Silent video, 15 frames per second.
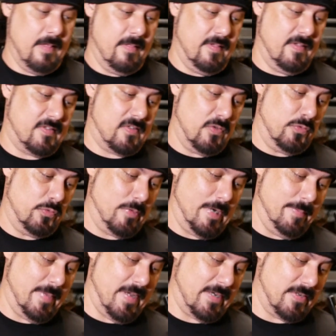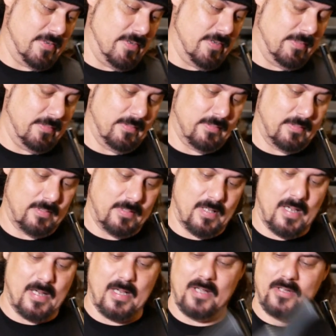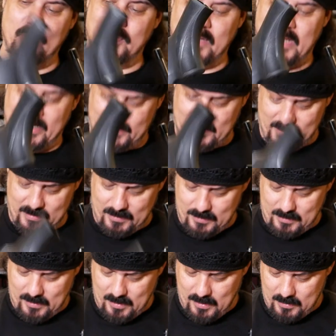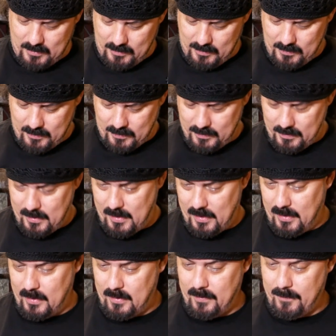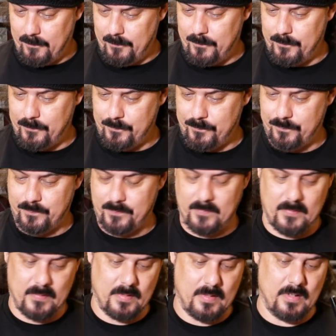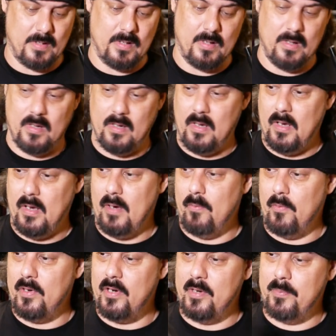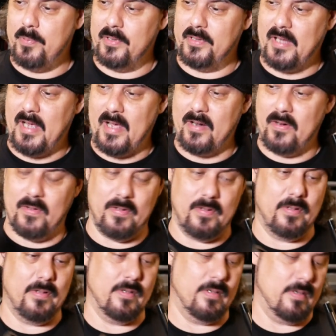this goes right back on. Dang, I don't like this ugly looking thing. I wanted to put that on.